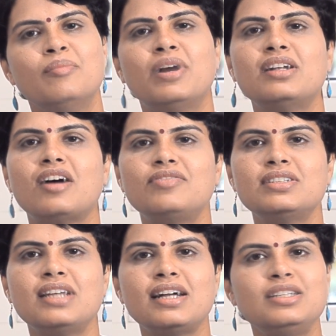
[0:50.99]
but
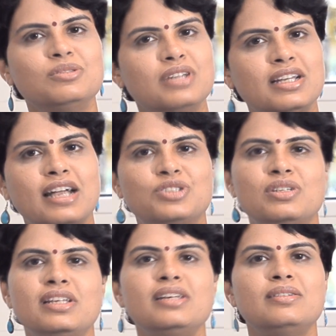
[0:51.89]
after that you can
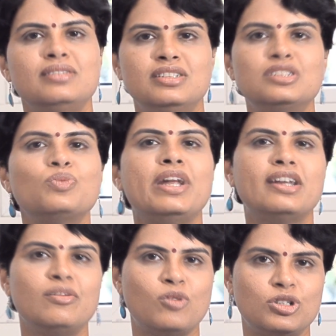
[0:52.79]
actually just wait and